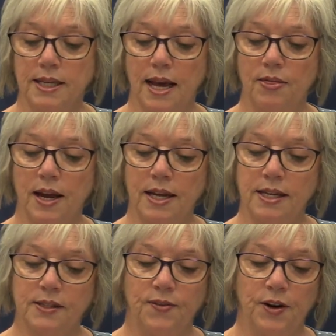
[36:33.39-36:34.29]
said that
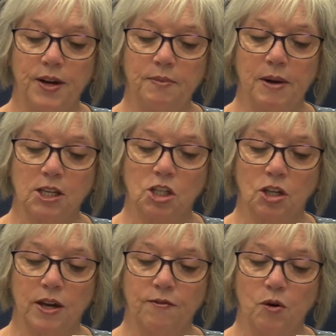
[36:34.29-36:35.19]
he's very
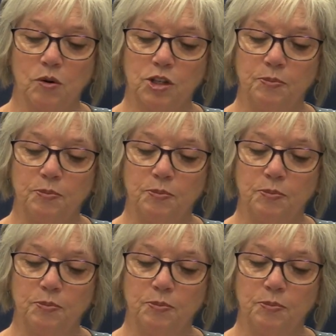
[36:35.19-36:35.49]
much looking forward